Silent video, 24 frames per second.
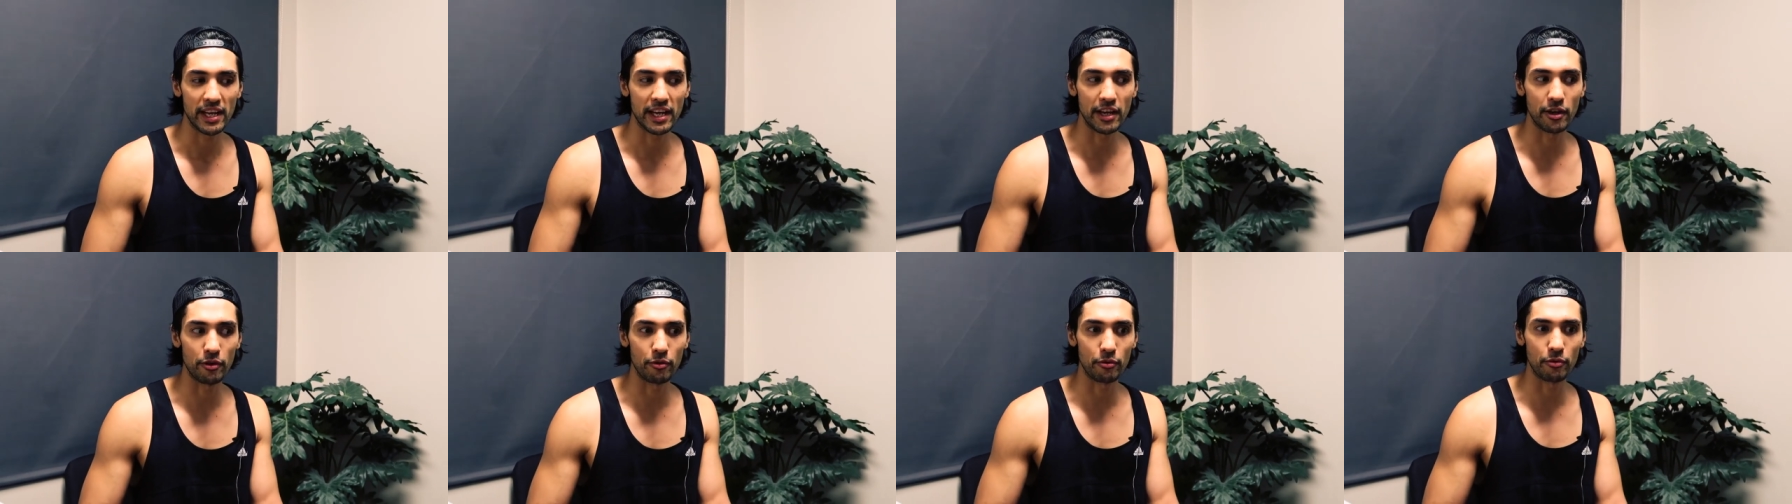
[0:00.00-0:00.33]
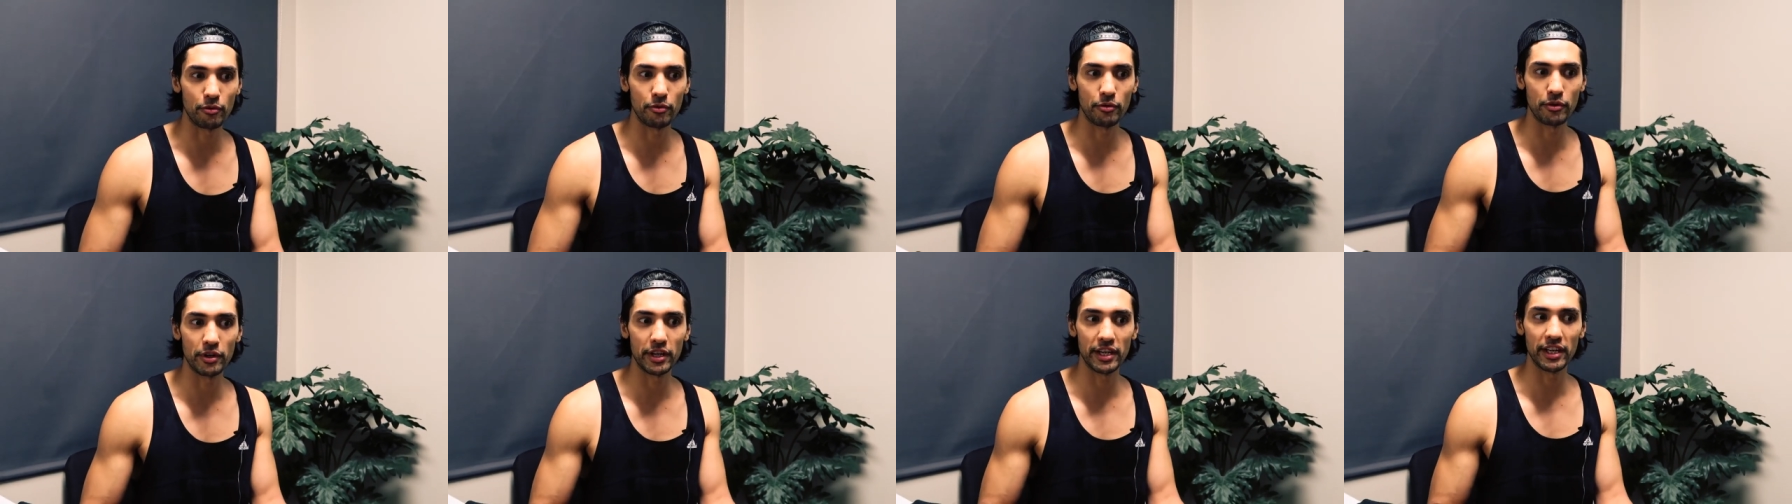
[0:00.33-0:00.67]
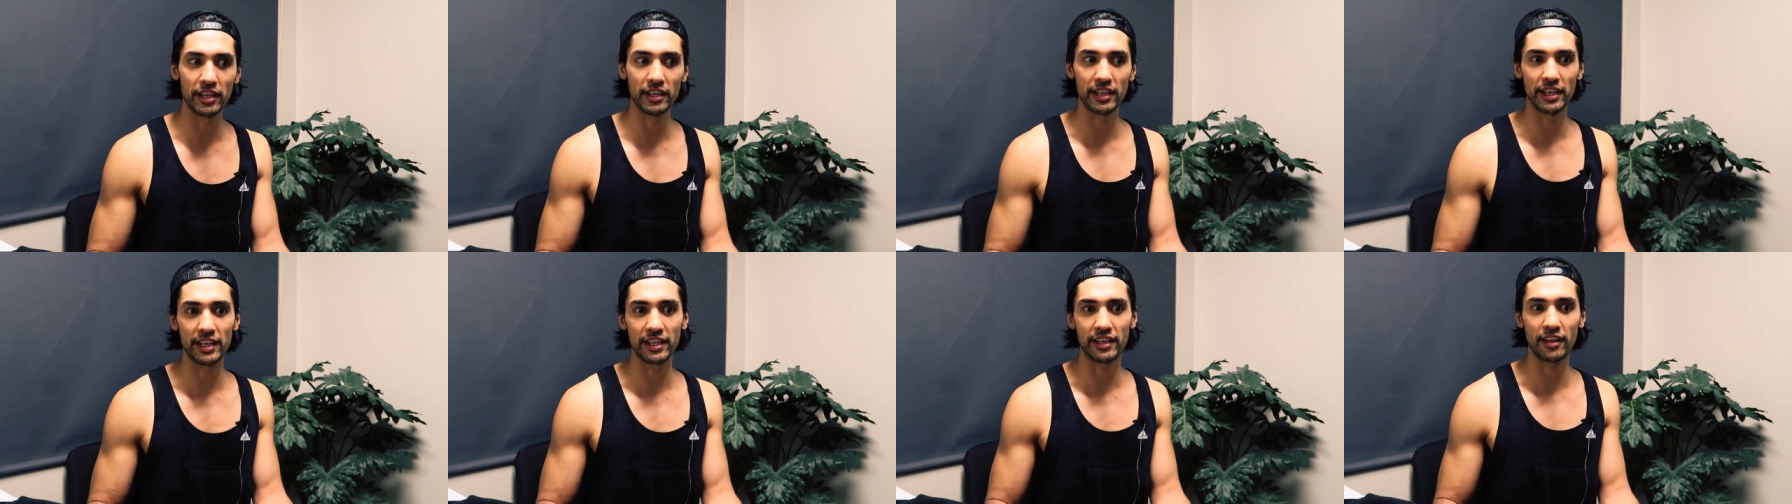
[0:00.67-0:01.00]
it
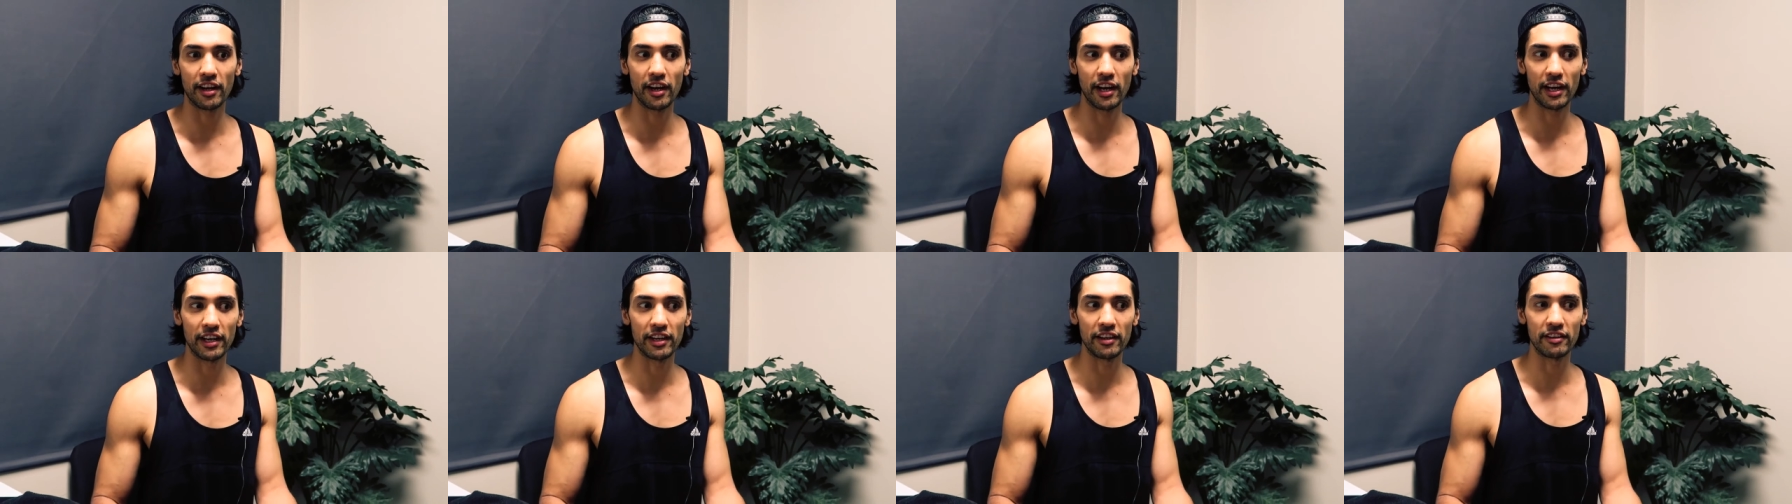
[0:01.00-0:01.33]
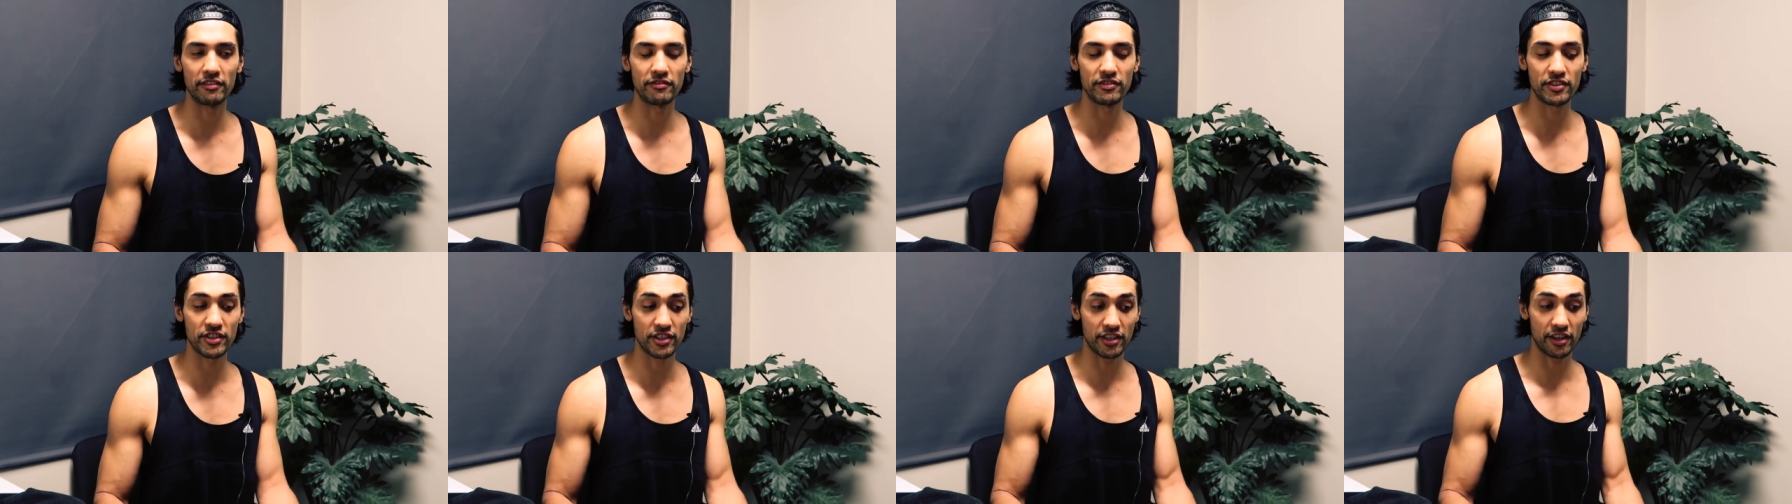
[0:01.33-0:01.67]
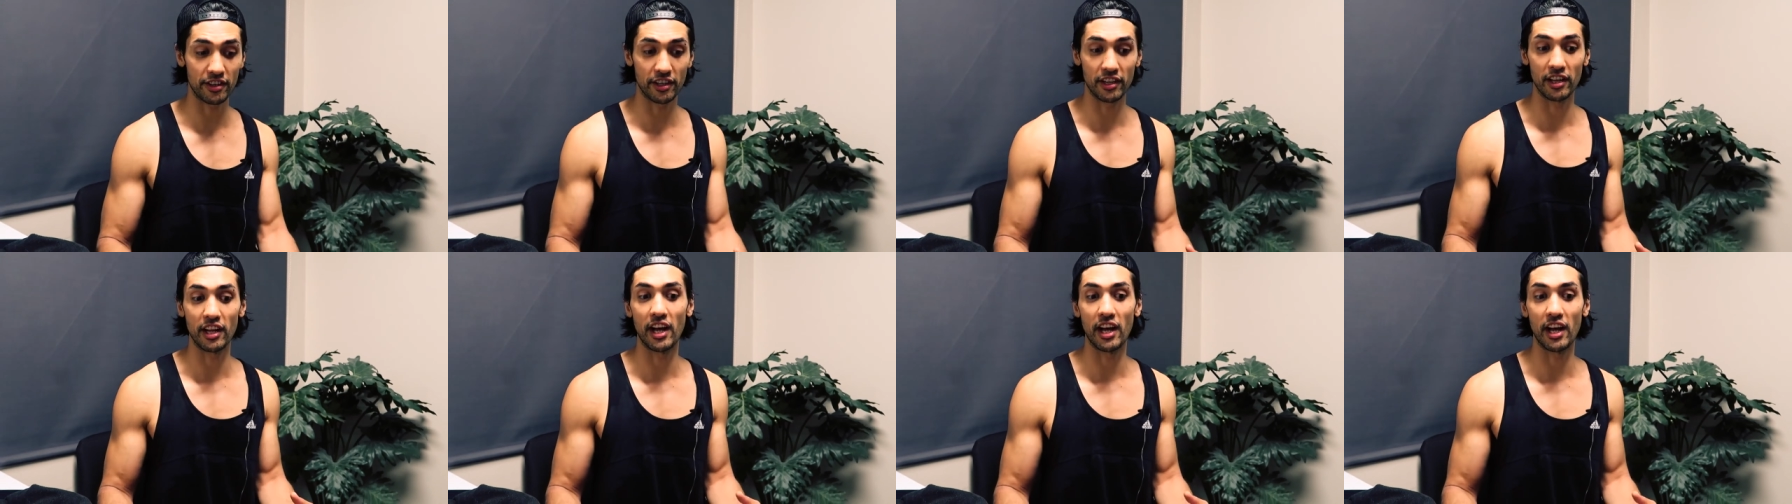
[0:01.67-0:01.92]
really kind of shone a